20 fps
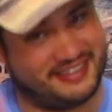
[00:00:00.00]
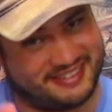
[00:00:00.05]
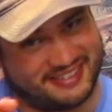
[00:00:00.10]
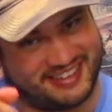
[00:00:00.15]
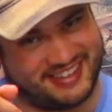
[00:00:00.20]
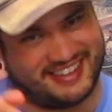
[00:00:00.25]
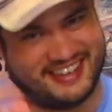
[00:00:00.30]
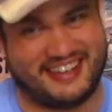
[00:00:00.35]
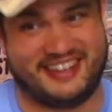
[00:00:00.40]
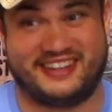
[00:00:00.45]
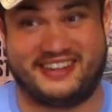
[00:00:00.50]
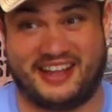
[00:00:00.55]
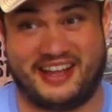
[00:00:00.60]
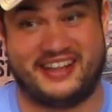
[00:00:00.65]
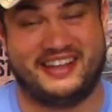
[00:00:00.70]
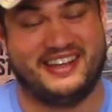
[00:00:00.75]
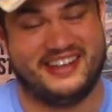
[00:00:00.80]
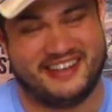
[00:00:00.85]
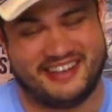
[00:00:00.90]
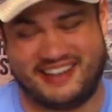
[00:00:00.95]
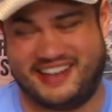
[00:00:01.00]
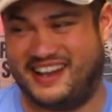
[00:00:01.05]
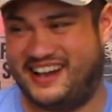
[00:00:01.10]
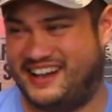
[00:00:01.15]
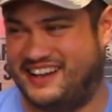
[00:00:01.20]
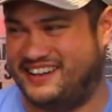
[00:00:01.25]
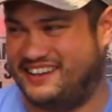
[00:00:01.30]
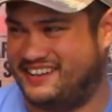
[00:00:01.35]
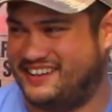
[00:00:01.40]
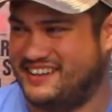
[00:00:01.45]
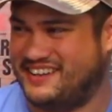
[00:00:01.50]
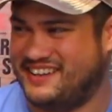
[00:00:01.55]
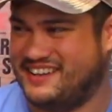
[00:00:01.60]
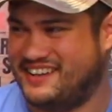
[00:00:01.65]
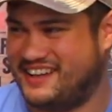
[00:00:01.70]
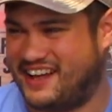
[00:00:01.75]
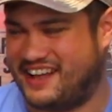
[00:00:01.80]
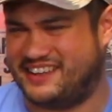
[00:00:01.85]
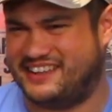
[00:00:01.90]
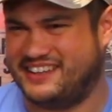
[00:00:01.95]

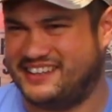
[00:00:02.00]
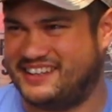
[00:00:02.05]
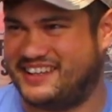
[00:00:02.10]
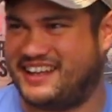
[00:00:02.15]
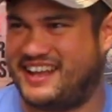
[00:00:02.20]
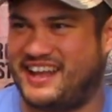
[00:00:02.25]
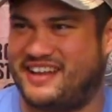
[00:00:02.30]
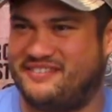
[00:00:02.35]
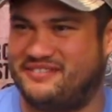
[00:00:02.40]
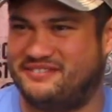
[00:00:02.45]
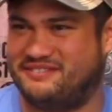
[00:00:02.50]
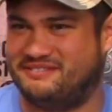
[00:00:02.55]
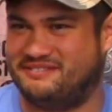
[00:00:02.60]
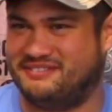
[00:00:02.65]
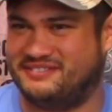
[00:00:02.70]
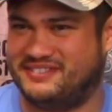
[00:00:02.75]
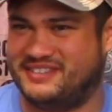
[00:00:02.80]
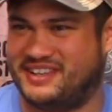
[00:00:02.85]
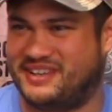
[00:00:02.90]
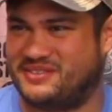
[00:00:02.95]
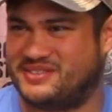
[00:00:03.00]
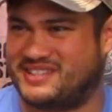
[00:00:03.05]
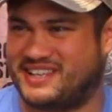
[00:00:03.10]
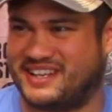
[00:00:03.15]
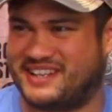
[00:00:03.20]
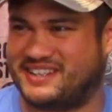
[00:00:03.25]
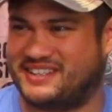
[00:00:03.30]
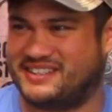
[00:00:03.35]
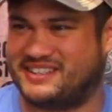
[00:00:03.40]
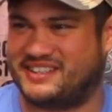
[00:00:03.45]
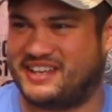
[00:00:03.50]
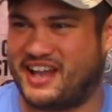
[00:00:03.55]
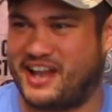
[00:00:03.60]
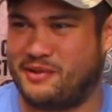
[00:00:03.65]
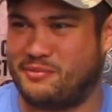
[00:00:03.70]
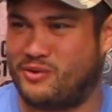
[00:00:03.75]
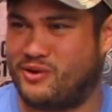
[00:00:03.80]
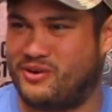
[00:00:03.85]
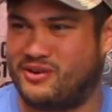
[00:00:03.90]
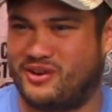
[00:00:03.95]
I think they have. There was like
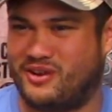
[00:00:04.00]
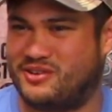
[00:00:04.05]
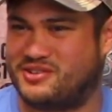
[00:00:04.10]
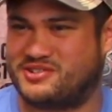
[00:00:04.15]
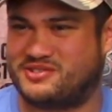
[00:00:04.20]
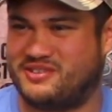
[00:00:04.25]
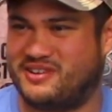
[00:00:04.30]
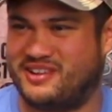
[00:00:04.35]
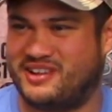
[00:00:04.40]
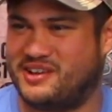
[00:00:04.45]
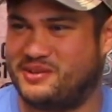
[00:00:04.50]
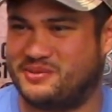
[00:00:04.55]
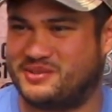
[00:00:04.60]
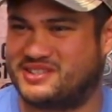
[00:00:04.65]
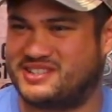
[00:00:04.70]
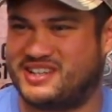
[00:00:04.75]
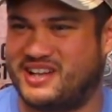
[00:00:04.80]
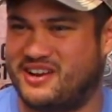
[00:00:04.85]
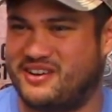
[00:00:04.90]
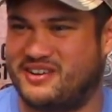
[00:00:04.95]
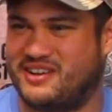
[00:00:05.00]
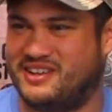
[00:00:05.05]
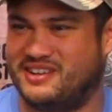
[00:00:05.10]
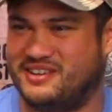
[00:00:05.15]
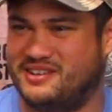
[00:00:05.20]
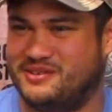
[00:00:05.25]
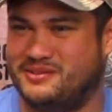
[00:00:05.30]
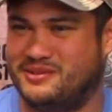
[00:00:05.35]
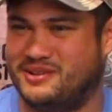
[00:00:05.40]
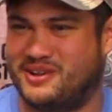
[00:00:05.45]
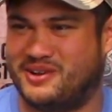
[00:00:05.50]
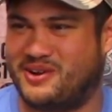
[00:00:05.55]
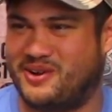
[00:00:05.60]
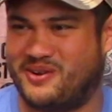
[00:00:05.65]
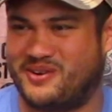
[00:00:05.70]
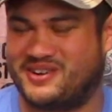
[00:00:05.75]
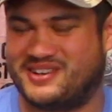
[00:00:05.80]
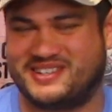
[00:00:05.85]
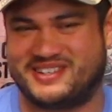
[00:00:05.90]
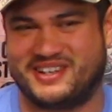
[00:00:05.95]
Kmart Australia was carrying new
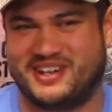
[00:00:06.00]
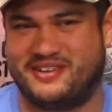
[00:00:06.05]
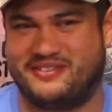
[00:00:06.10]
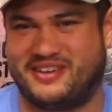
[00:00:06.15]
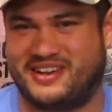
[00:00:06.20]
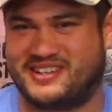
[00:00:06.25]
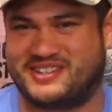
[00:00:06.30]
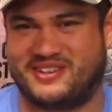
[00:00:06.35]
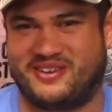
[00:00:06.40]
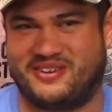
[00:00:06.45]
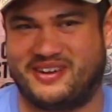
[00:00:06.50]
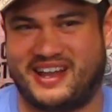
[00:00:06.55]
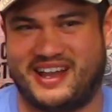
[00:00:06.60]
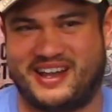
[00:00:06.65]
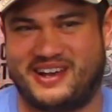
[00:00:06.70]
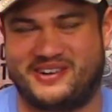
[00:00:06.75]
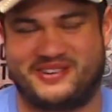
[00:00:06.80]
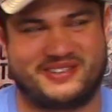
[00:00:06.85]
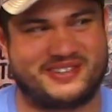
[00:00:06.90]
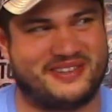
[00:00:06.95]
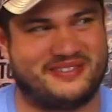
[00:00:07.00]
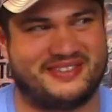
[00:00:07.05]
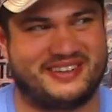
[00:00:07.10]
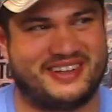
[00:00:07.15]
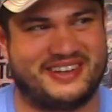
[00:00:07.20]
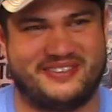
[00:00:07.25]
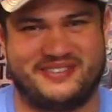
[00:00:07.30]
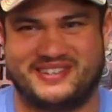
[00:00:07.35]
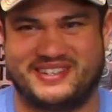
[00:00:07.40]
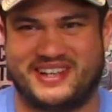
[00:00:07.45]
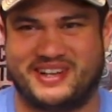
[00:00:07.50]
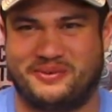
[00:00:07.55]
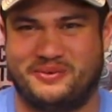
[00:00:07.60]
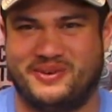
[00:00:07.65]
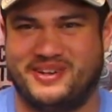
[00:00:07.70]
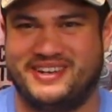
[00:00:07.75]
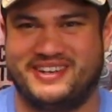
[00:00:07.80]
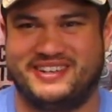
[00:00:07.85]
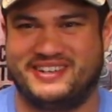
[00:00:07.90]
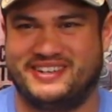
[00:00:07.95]
Lennard stuff. I saw an ad or something. It was like,
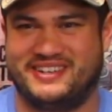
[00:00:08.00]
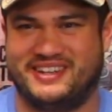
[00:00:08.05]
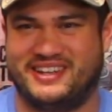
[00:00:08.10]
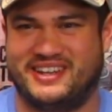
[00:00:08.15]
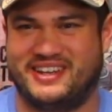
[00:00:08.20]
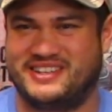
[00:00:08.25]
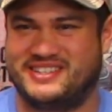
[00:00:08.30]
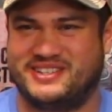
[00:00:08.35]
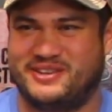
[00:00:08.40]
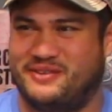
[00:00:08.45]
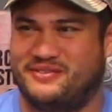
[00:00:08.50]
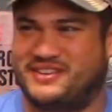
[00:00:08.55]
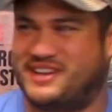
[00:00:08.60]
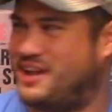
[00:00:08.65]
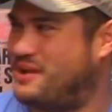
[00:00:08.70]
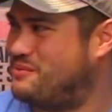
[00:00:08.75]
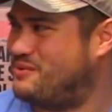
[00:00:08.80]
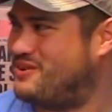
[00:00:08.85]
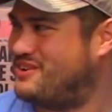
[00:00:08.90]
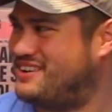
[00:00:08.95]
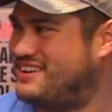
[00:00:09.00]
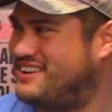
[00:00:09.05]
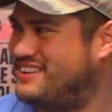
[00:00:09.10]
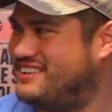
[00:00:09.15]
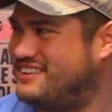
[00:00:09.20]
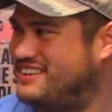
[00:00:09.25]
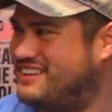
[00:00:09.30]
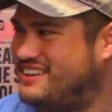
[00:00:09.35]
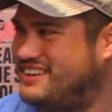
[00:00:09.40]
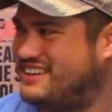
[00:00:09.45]
what? They still have Kmart down there?